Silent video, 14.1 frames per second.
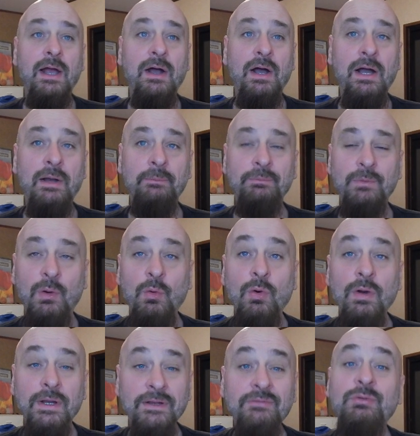
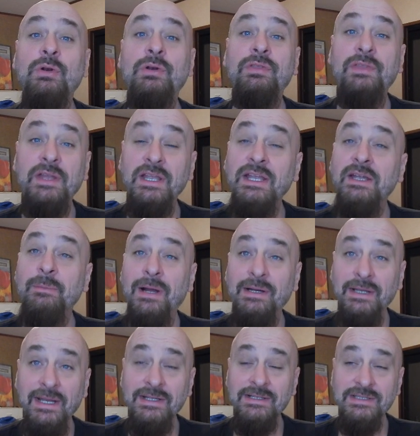Or if we're thinking about
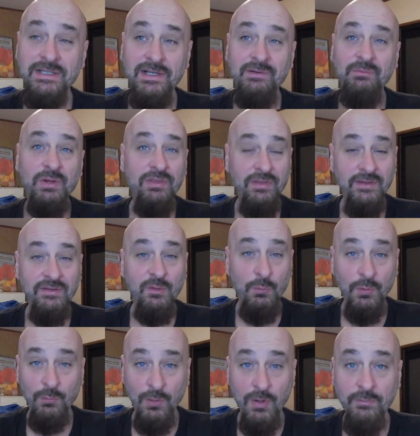getting some, we think that
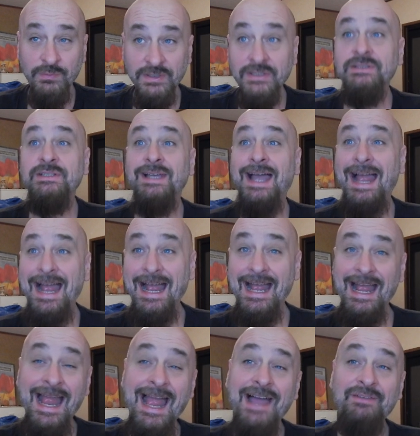we're roped into
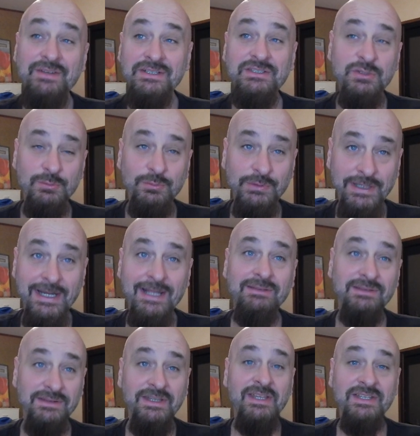having to
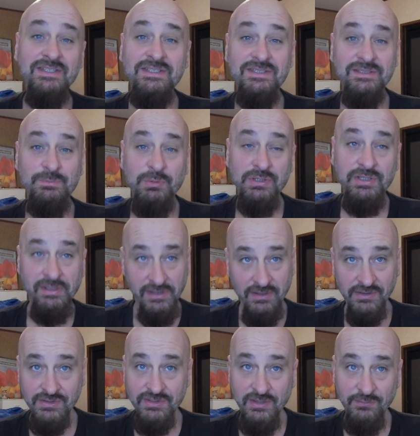get this
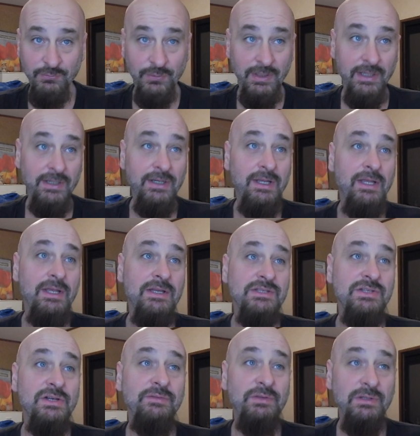particular software.
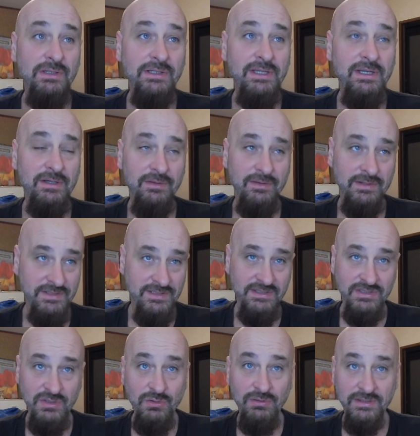So if you look here, there's these
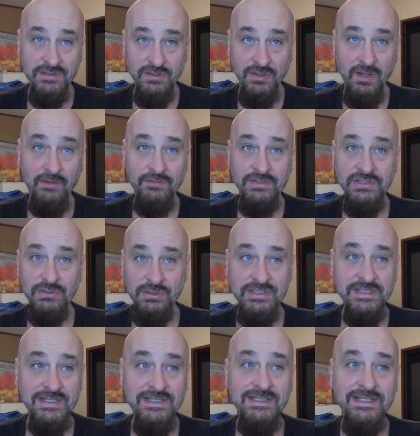new things called Office
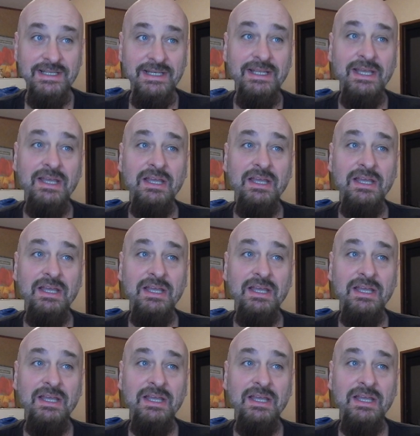360,